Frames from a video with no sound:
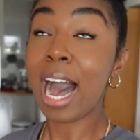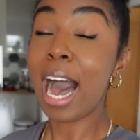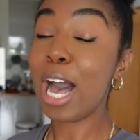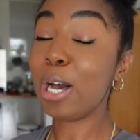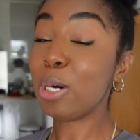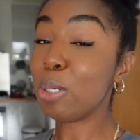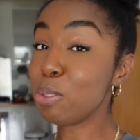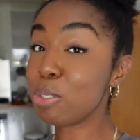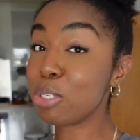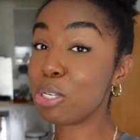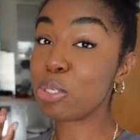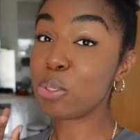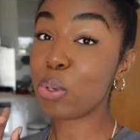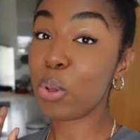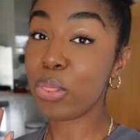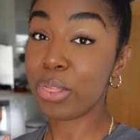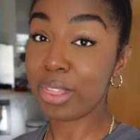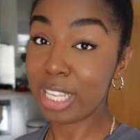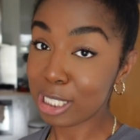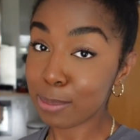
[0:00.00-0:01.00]
I also
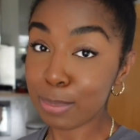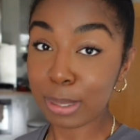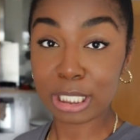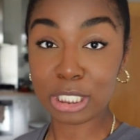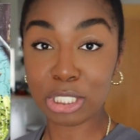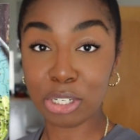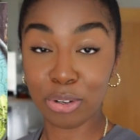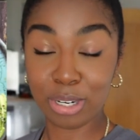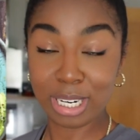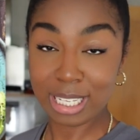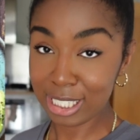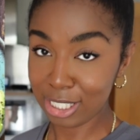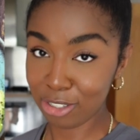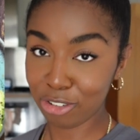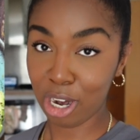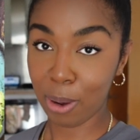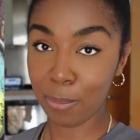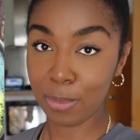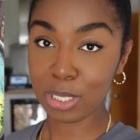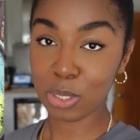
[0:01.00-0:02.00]
saw this picture on
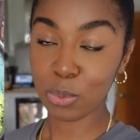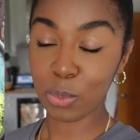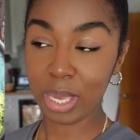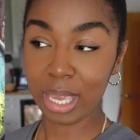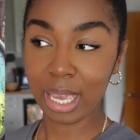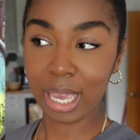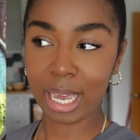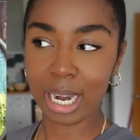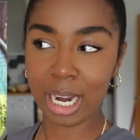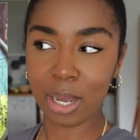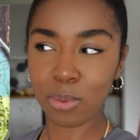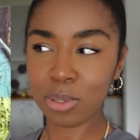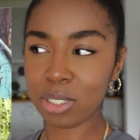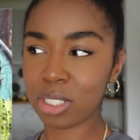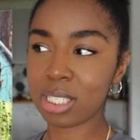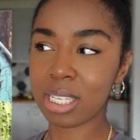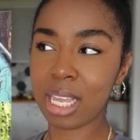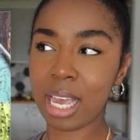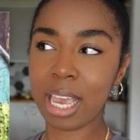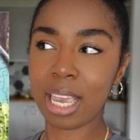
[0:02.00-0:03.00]
Instagram this week and I was
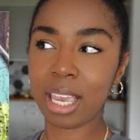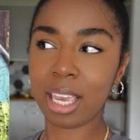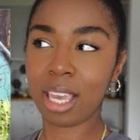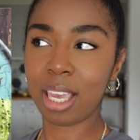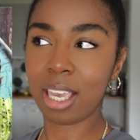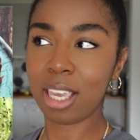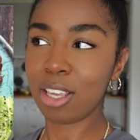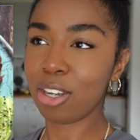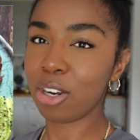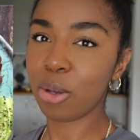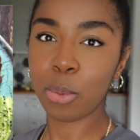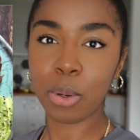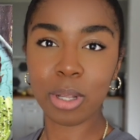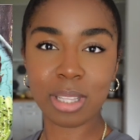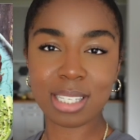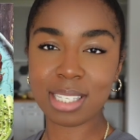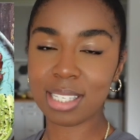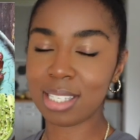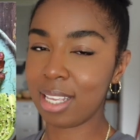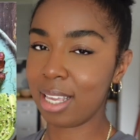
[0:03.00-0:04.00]
just like, you know what?
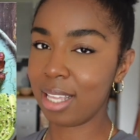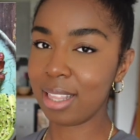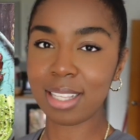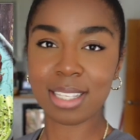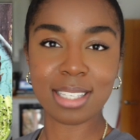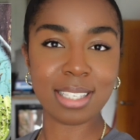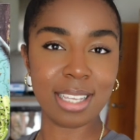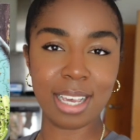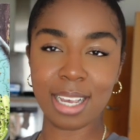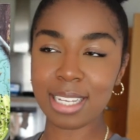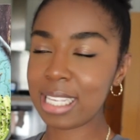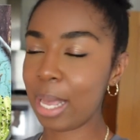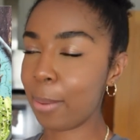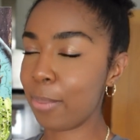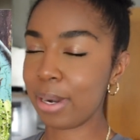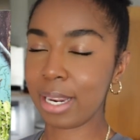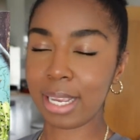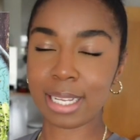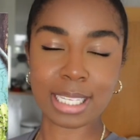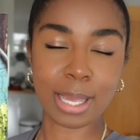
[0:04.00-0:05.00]
This is it. It's
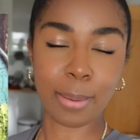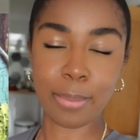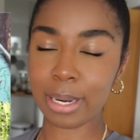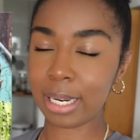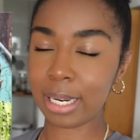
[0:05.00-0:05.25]
happening